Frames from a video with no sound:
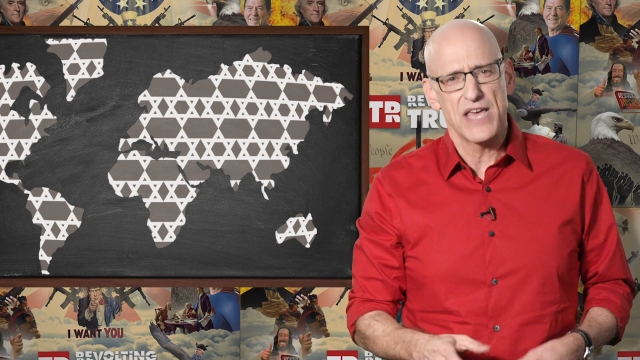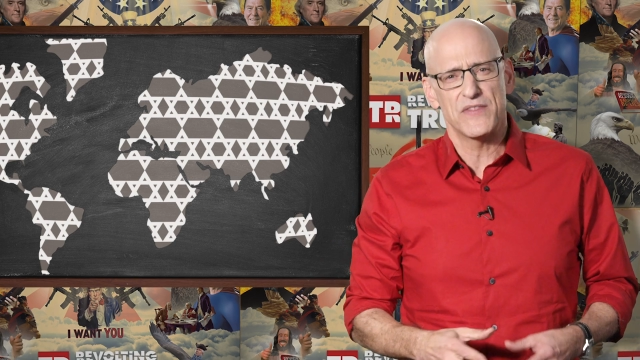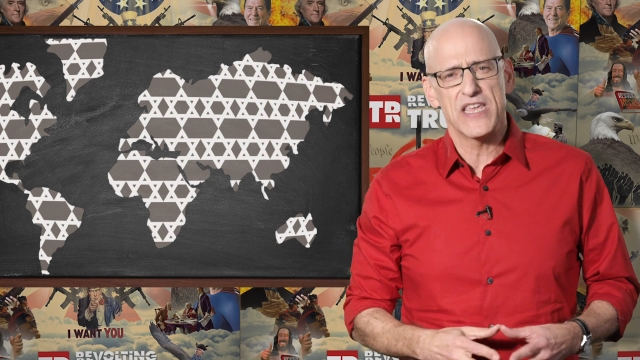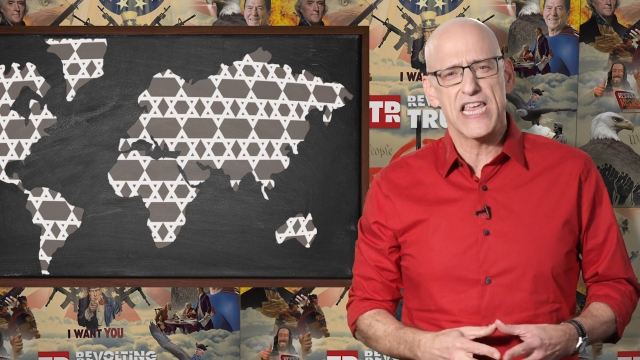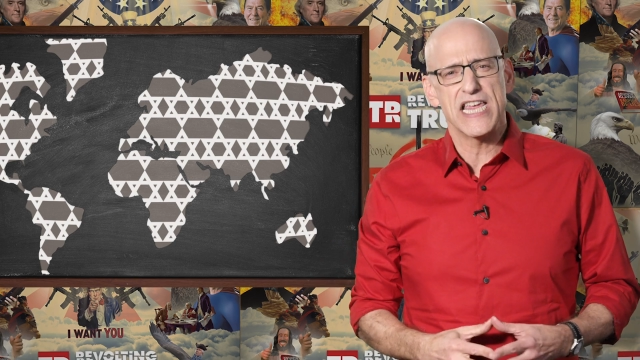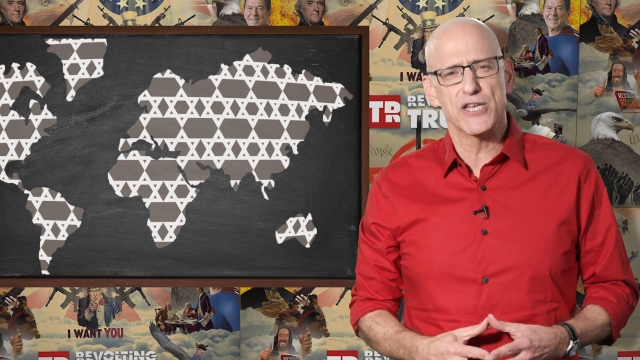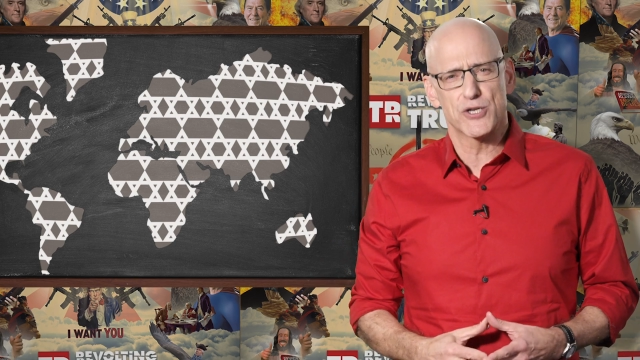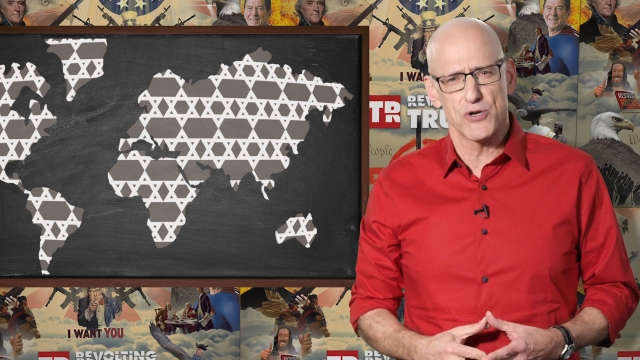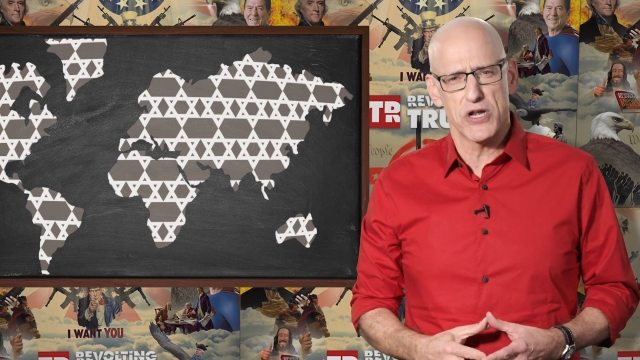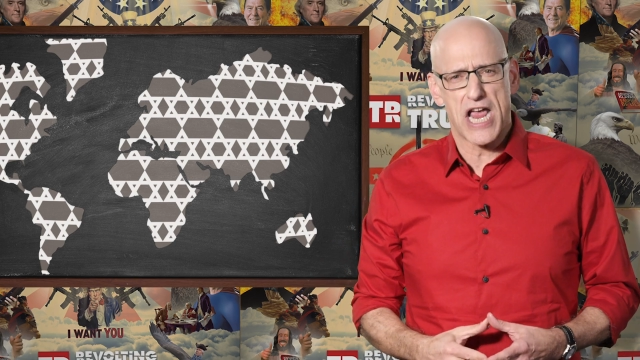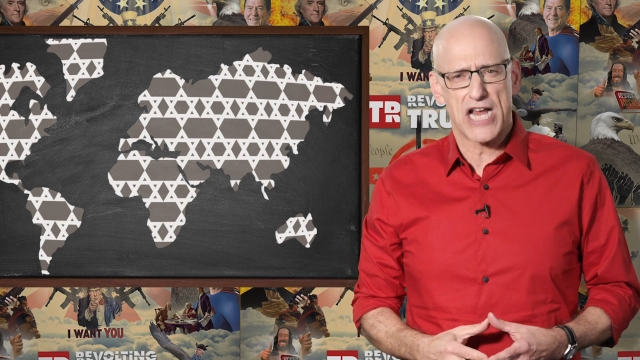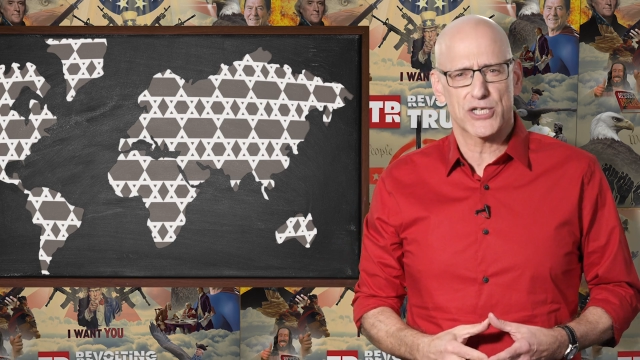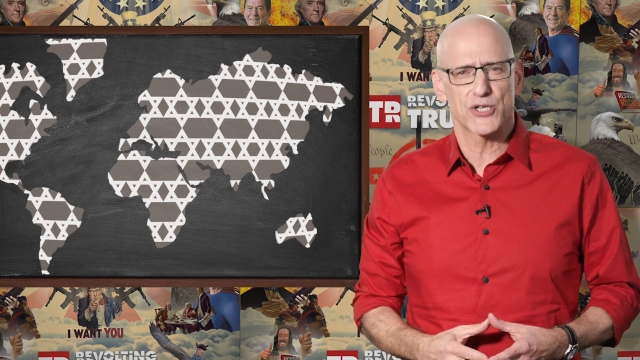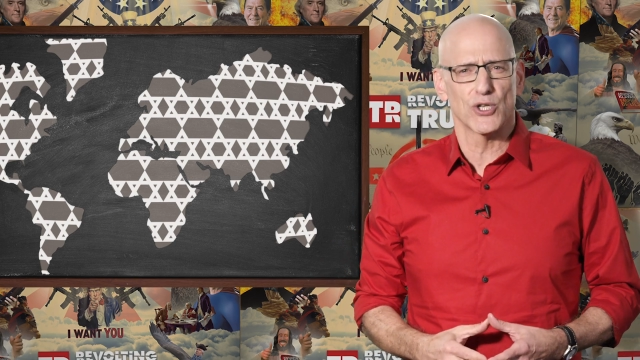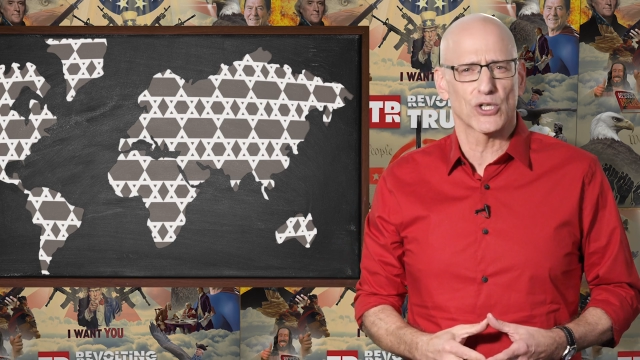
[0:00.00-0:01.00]
the
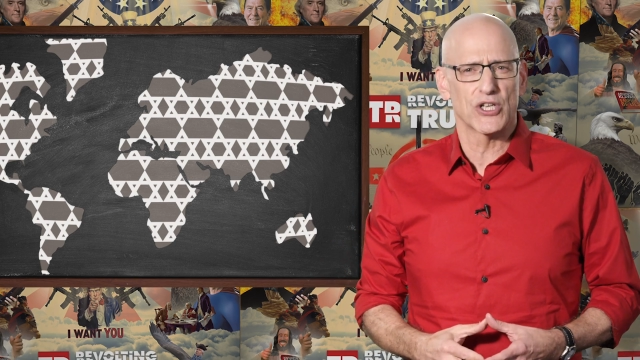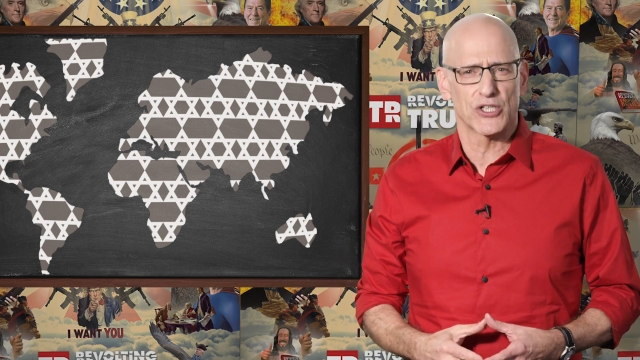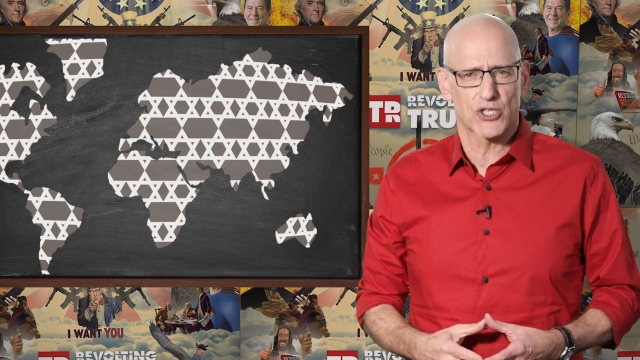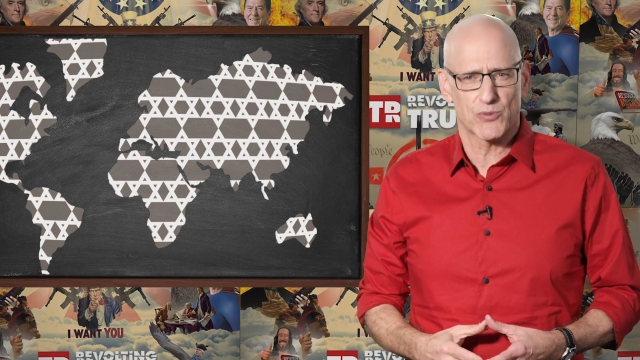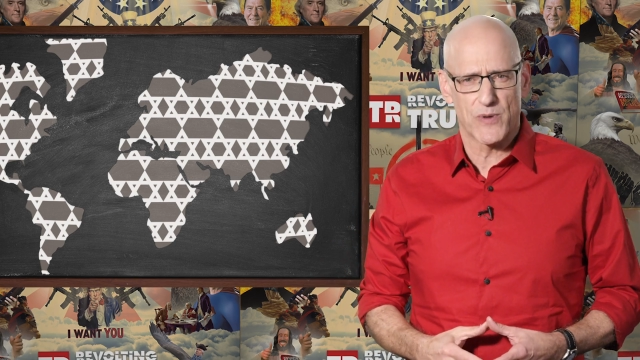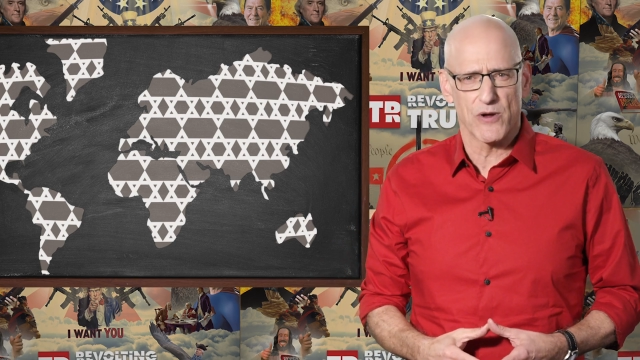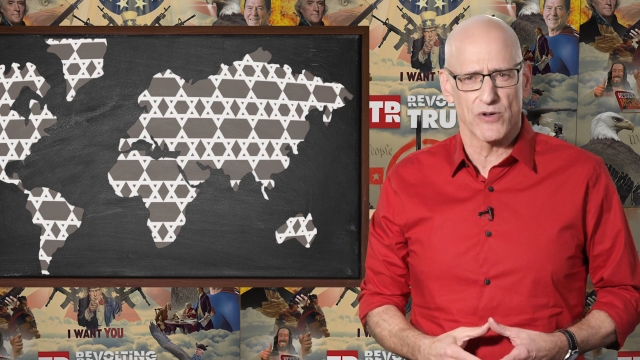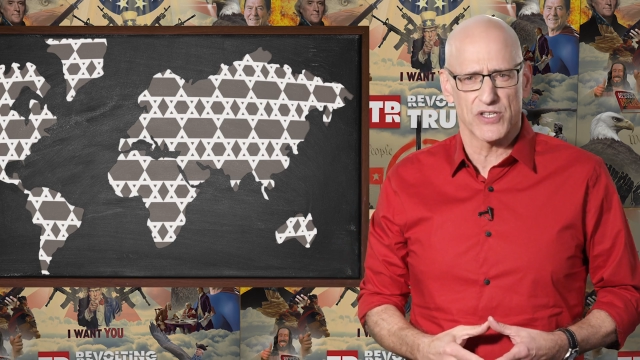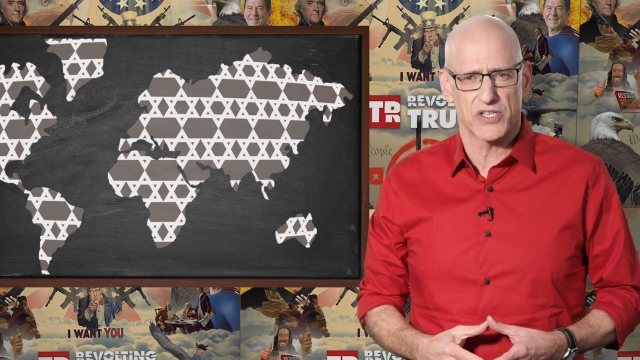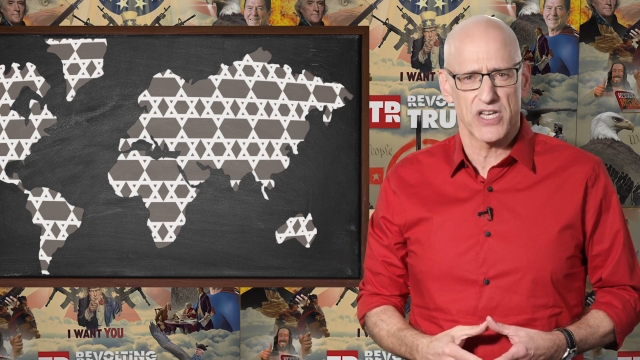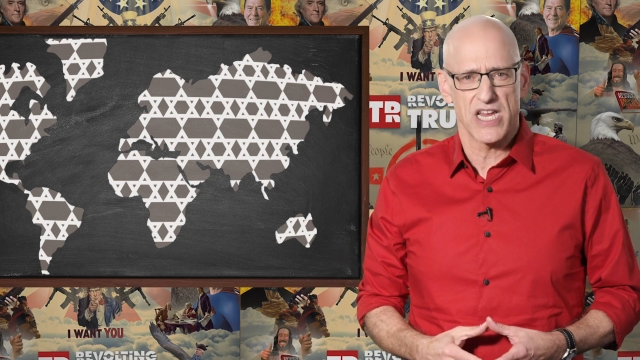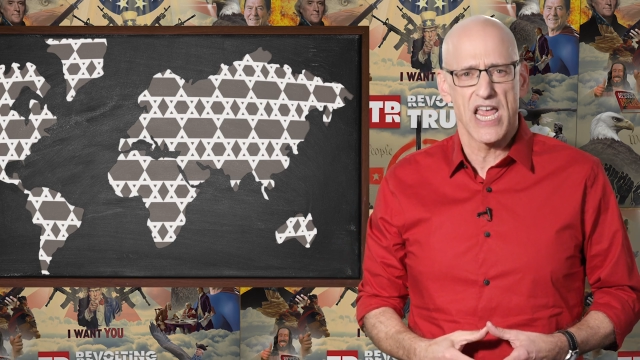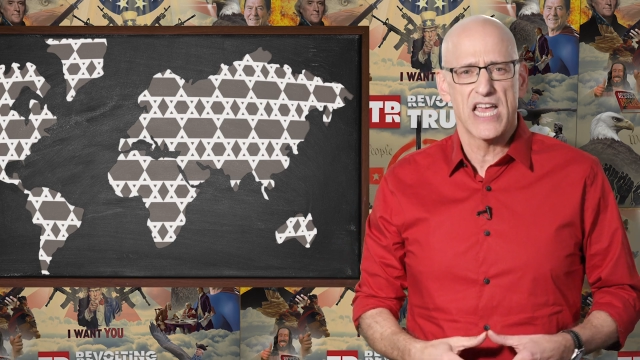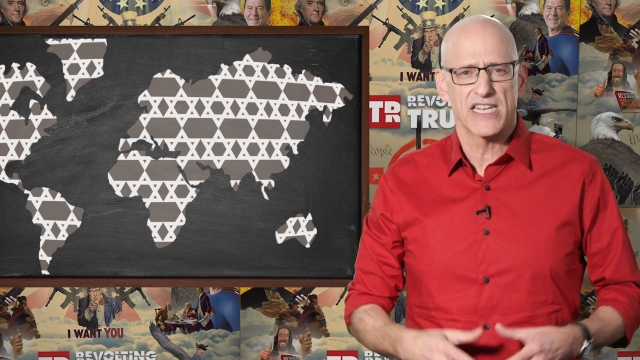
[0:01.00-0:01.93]
international conspiracy